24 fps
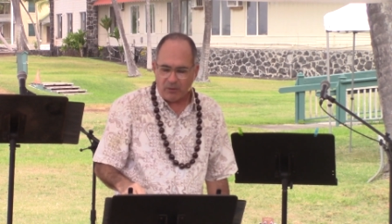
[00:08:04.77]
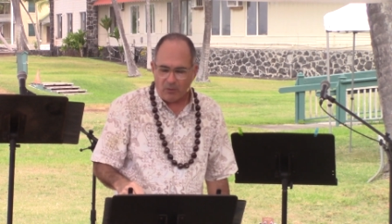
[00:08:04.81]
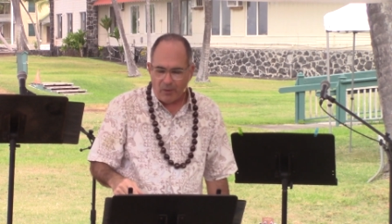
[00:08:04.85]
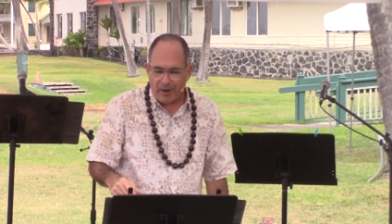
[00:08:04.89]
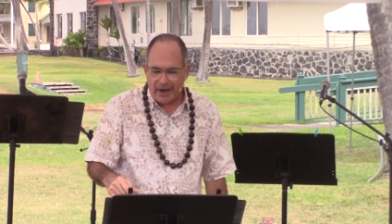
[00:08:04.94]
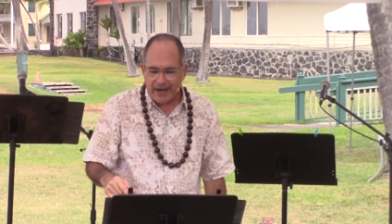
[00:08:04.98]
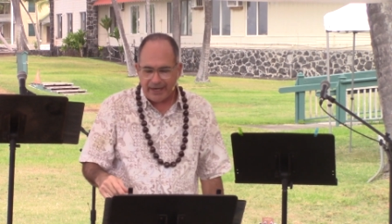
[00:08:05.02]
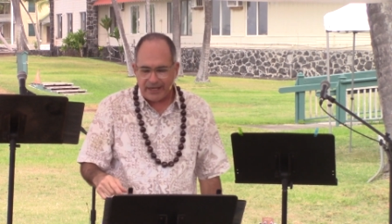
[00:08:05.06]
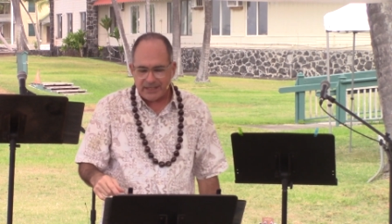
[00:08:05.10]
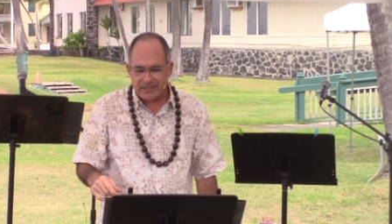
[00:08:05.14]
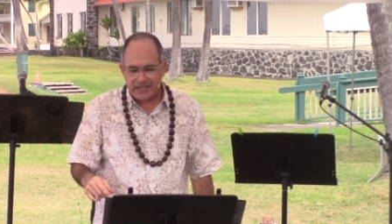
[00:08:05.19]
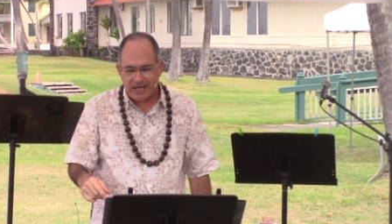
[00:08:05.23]
And
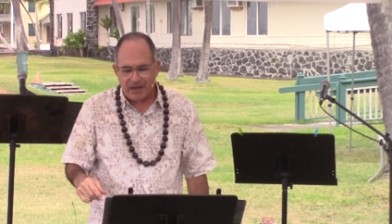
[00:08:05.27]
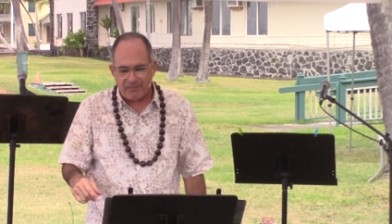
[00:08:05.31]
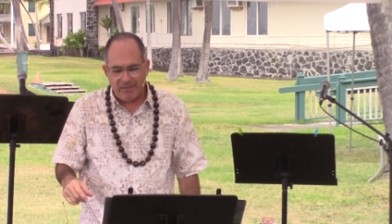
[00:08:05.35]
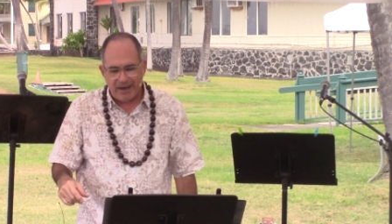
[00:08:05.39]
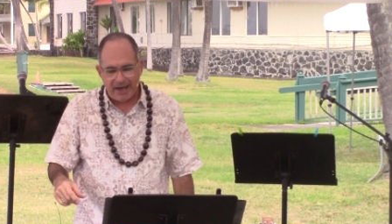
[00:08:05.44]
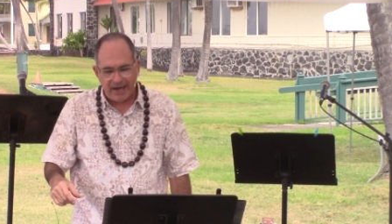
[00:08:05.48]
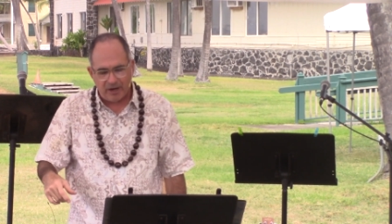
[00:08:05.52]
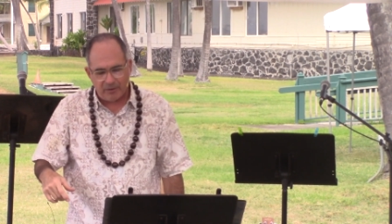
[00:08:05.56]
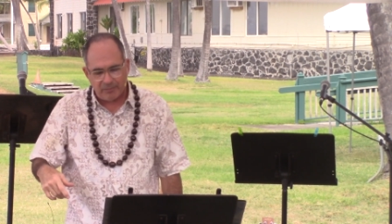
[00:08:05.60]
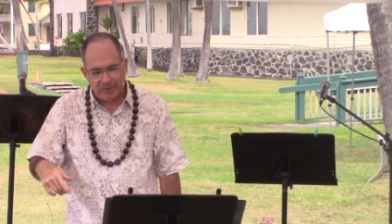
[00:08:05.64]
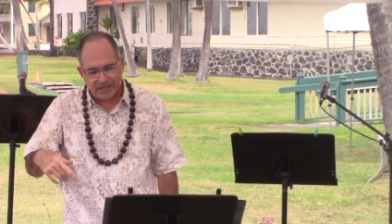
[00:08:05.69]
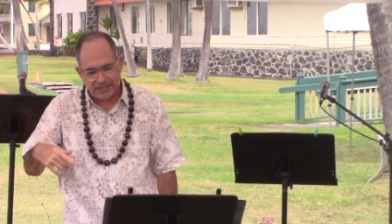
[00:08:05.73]
why does that
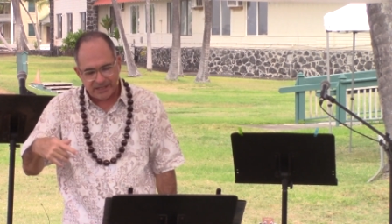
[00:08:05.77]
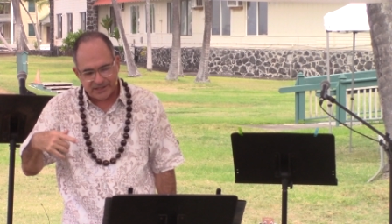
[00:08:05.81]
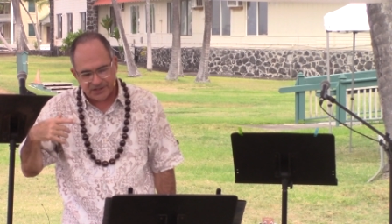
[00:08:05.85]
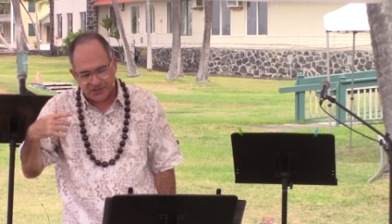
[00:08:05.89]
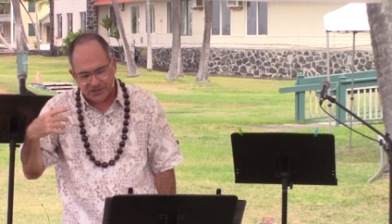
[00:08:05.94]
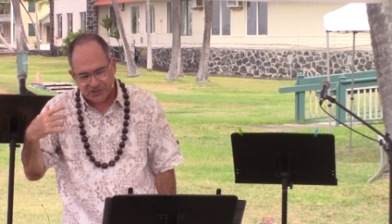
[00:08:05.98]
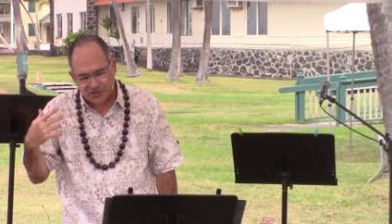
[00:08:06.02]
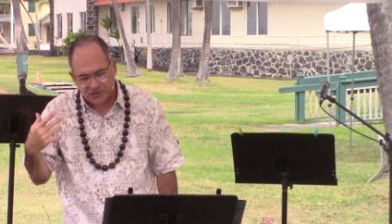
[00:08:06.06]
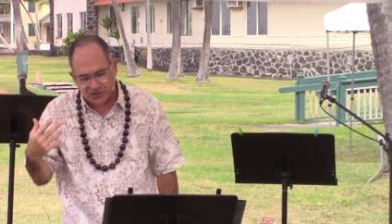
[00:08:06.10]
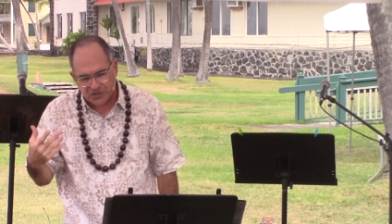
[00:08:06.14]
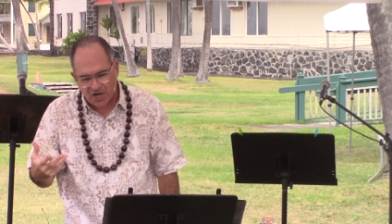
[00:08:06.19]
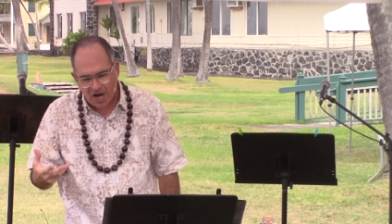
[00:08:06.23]
matter? Because
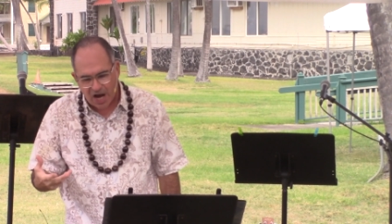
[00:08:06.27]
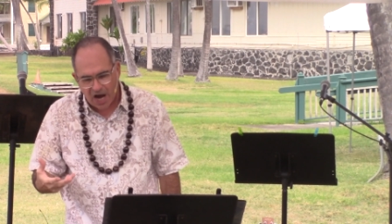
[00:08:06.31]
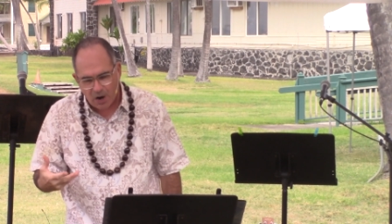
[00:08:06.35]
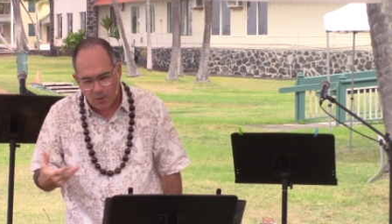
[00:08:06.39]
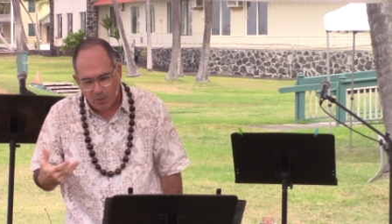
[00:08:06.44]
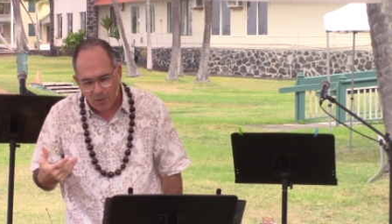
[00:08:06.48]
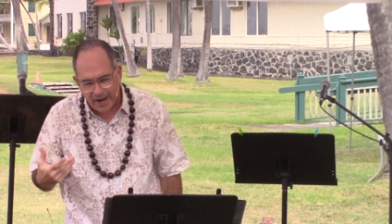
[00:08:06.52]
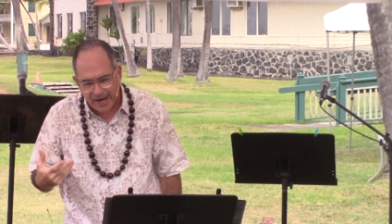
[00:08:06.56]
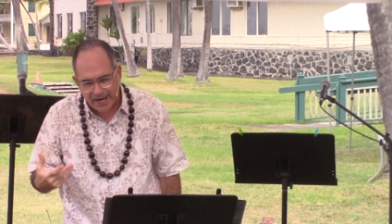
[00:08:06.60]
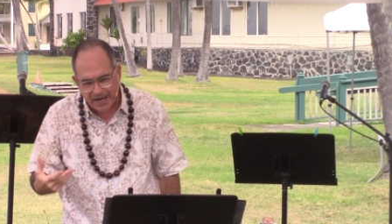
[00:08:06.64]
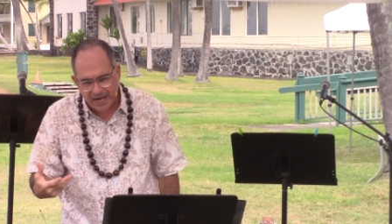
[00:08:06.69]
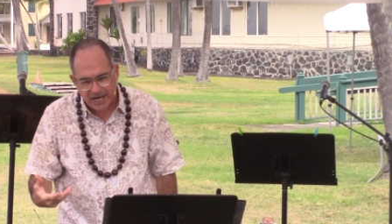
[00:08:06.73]
this is
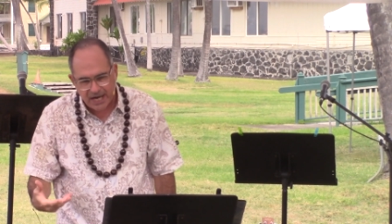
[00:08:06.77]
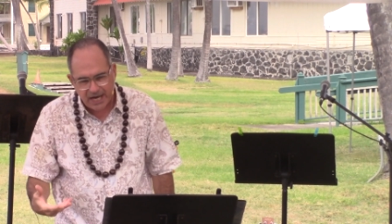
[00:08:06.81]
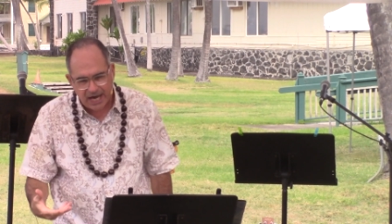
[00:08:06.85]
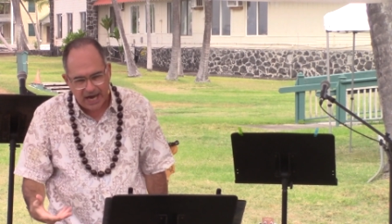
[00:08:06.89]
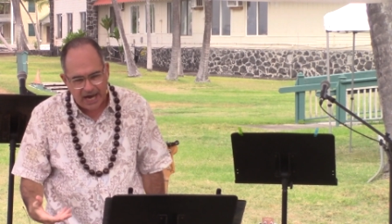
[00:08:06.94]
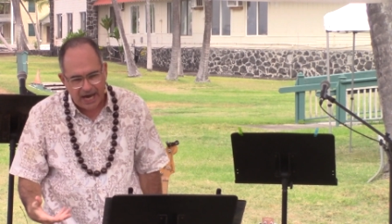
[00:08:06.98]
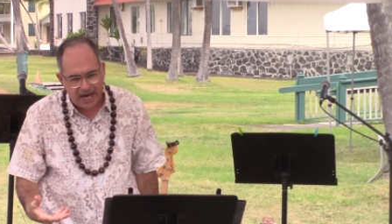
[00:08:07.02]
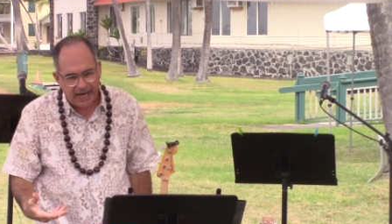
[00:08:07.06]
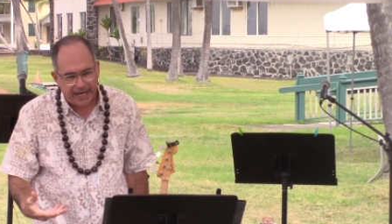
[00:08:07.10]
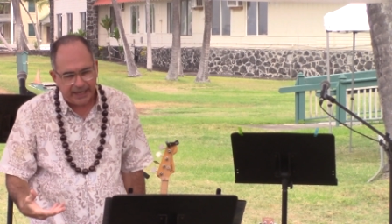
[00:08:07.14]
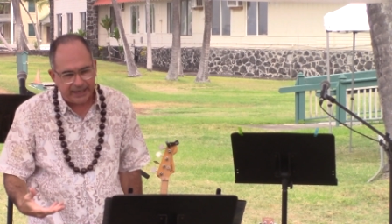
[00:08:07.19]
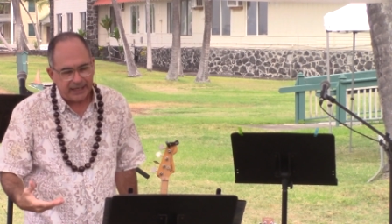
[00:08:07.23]
Yahweh
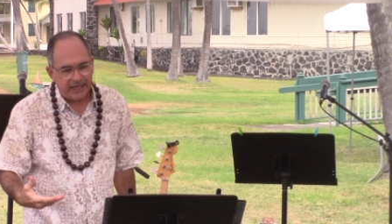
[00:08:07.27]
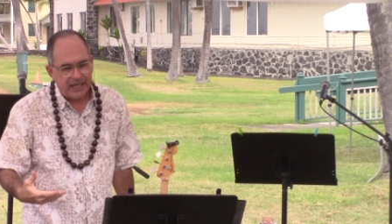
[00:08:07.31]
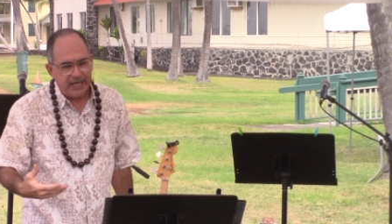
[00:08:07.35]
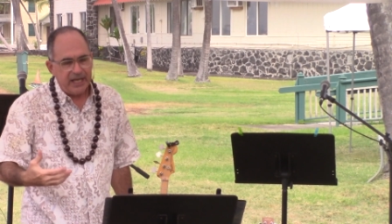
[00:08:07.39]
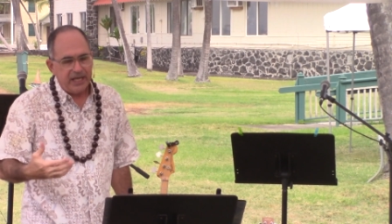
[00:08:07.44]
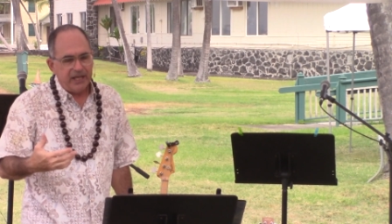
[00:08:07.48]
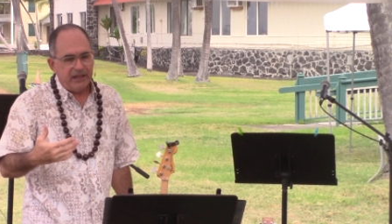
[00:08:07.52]
God.